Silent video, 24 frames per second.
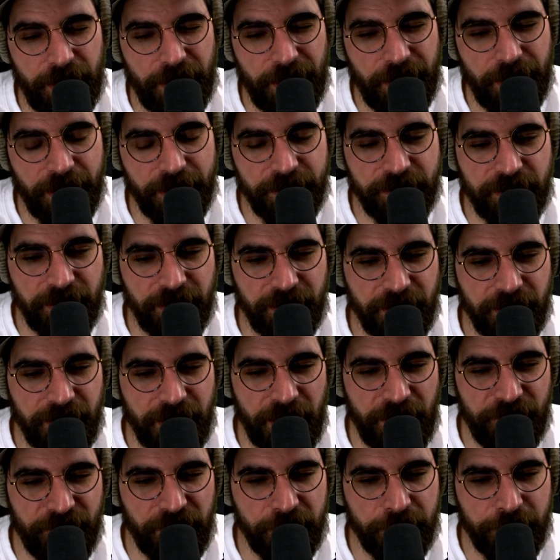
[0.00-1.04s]
I think
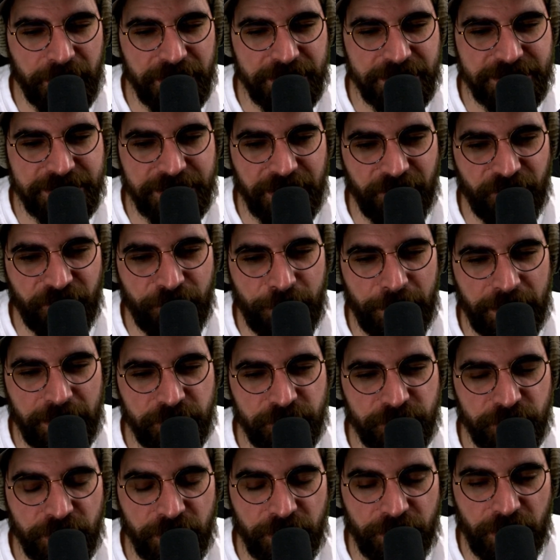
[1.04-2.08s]
having myself,
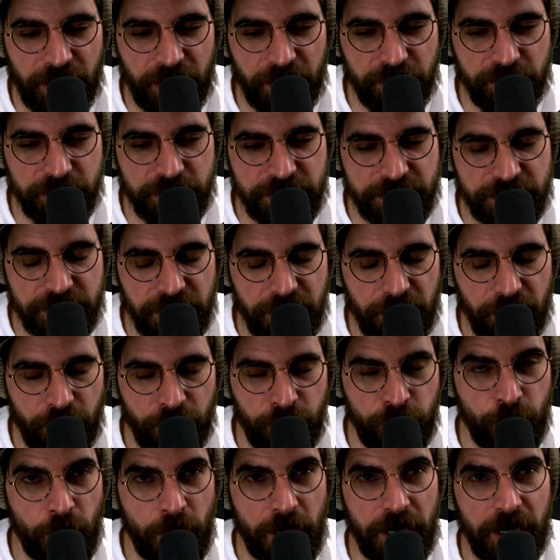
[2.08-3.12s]
Badger, and Grouse,
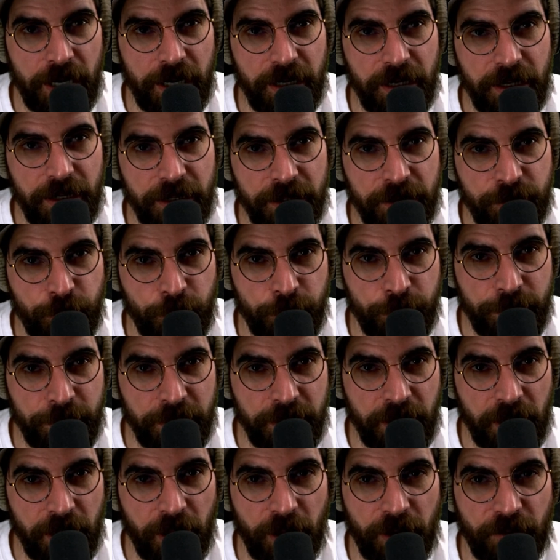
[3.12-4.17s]
while it would be
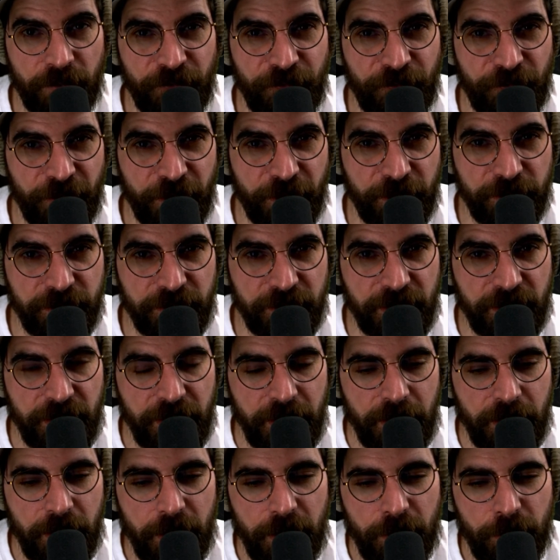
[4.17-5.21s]
a lot of fun,
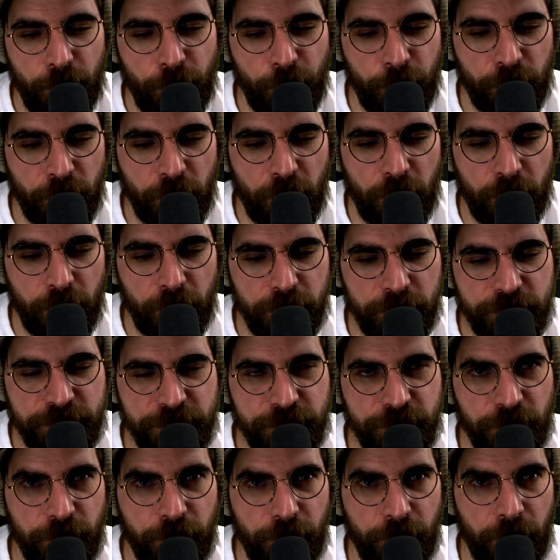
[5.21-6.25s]
would
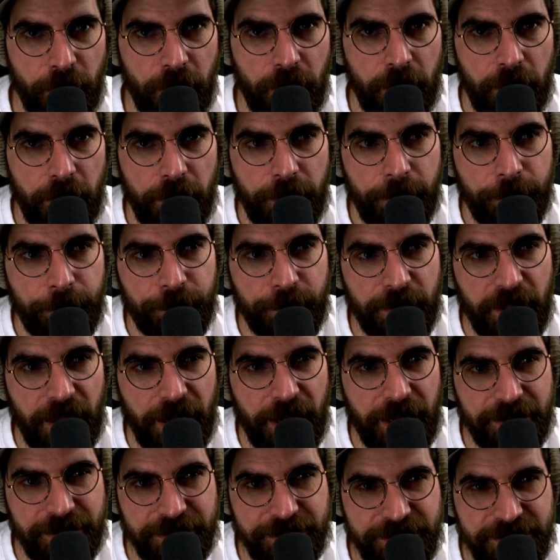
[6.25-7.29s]
also,
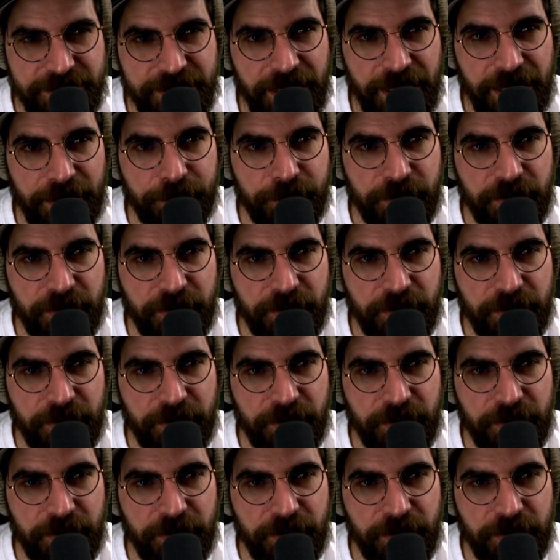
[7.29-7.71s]
at the same